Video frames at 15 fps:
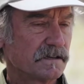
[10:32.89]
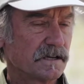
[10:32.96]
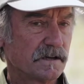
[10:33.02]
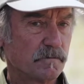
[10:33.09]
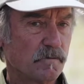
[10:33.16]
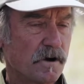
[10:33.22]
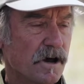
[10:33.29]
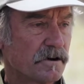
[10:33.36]

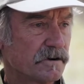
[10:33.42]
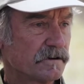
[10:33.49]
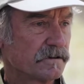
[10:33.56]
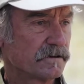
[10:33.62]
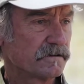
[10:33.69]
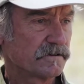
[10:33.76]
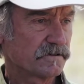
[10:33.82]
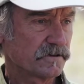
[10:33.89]
and water
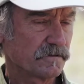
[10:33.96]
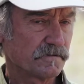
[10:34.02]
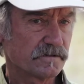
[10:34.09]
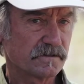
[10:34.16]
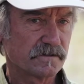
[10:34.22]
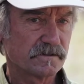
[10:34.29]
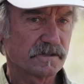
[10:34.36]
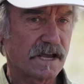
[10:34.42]

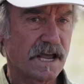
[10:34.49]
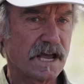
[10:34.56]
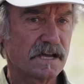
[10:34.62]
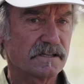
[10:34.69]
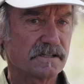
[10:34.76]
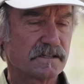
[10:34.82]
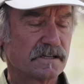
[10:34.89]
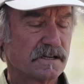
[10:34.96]
surfaces
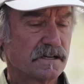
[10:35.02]
as